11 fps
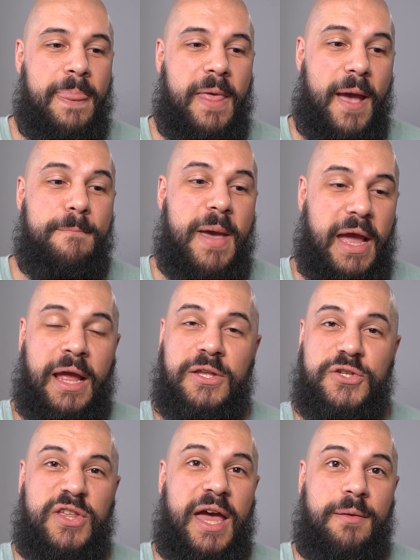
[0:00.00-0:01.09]
and making
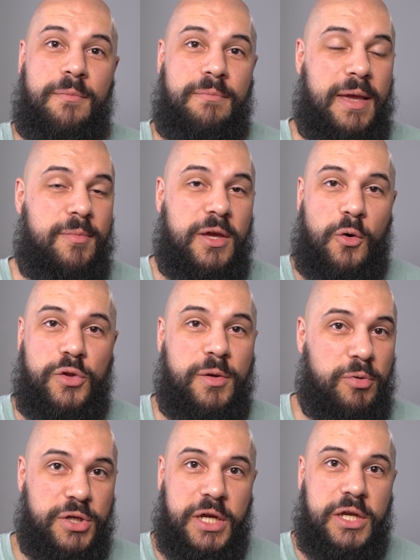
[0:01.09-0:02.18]
so that maybe only
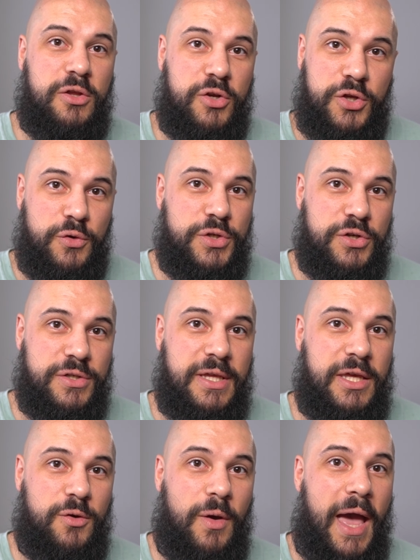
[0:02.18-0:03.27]
particular users that
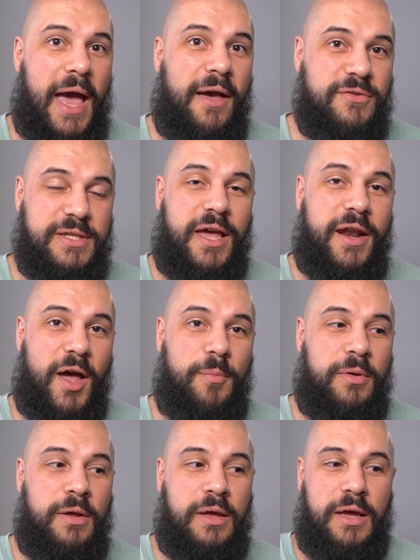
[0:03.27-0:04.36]
you have set up
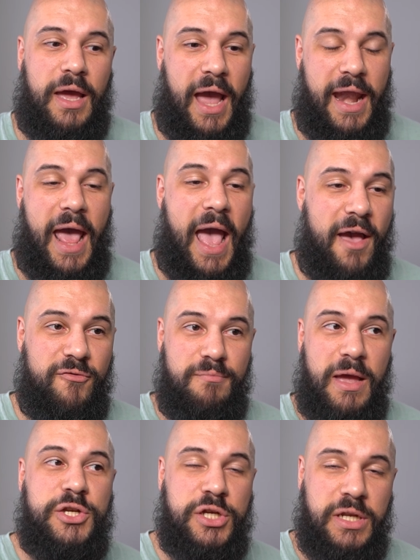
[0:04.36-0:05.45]
and have
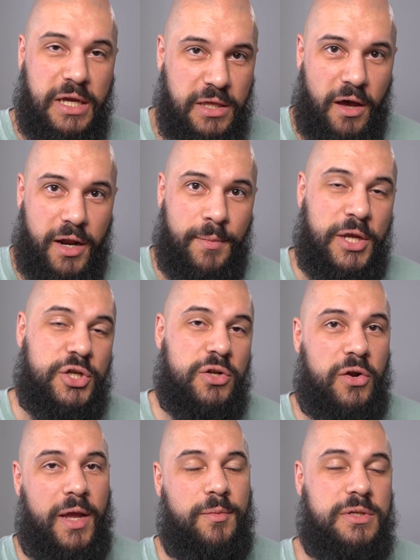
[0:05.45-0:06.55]
mentioned in the automation
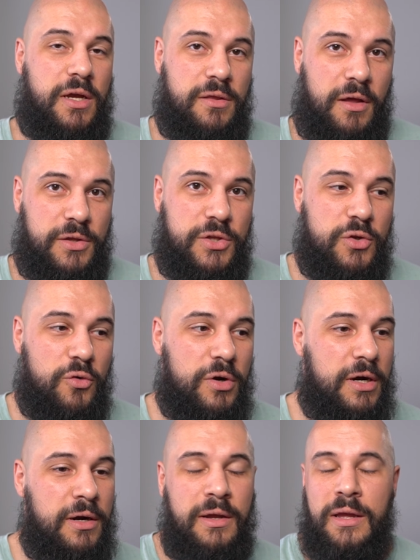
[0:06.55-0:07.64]
are able to unlock the door.